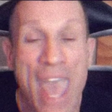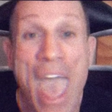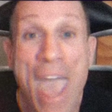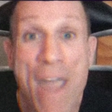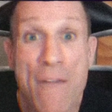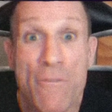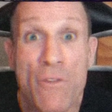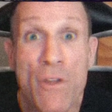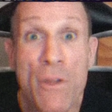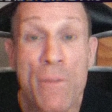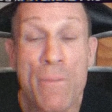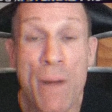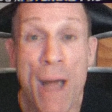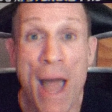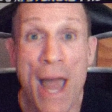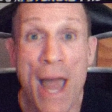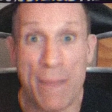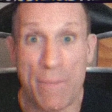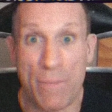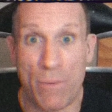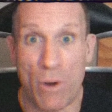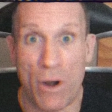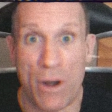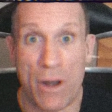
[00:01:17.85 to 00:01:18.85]
Every
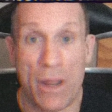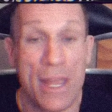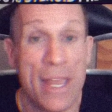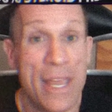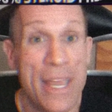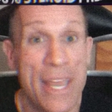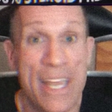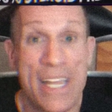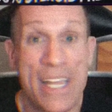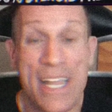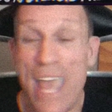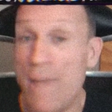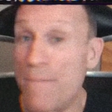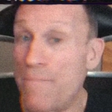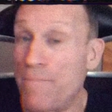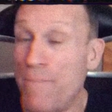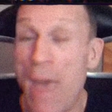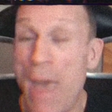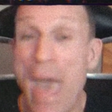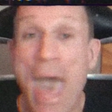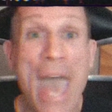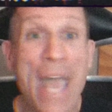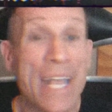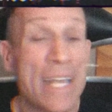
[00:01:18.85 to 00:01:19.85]
body part, hit
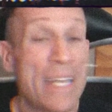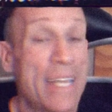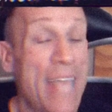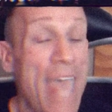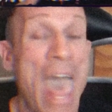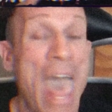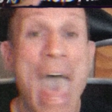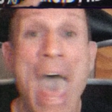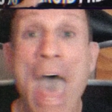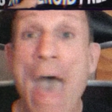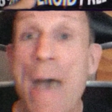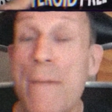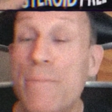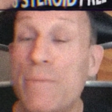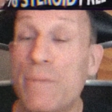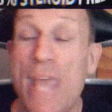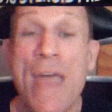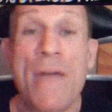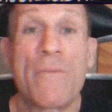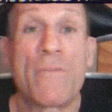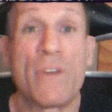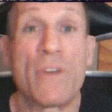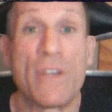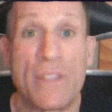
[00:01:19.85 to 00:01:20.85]
back, abs,
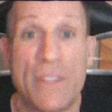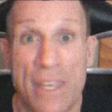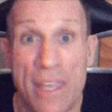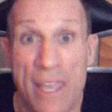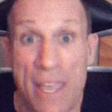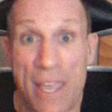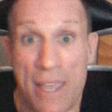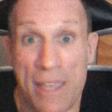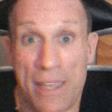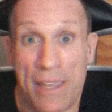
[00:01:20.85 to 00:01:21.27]
everything.